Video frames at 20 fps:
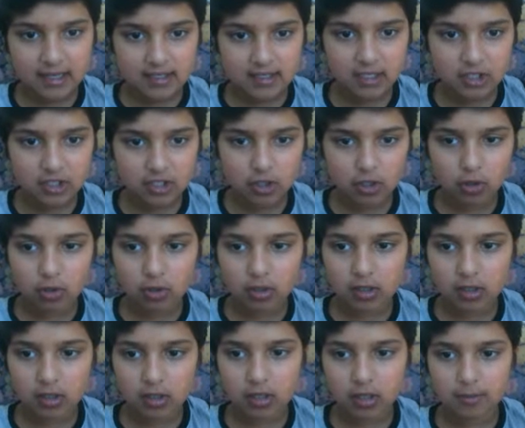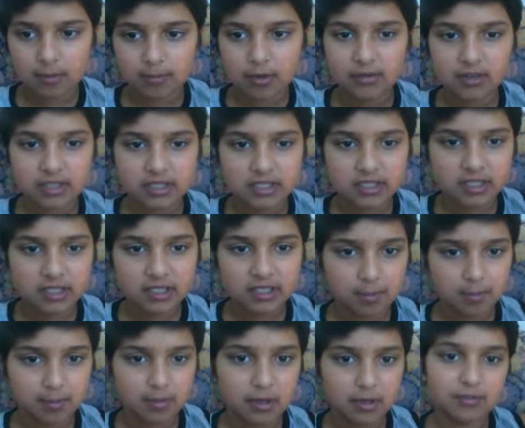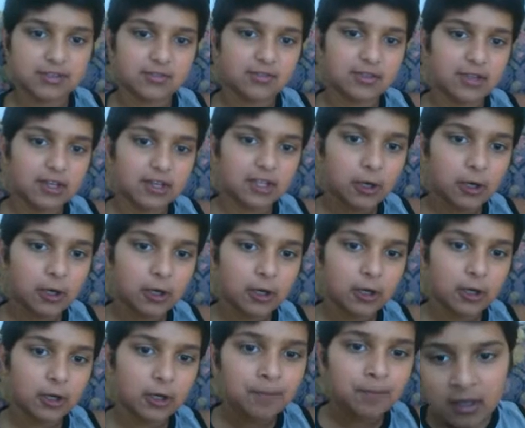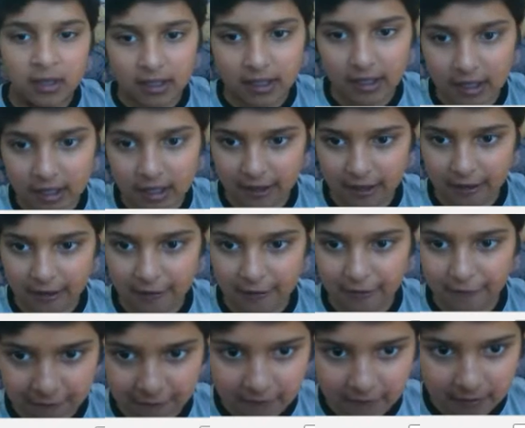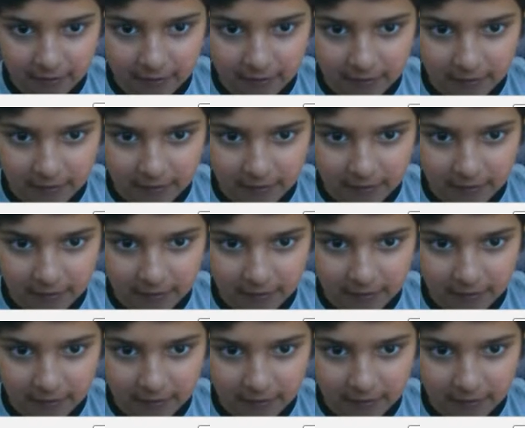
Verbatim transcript: as i showed uh previously in the previous video if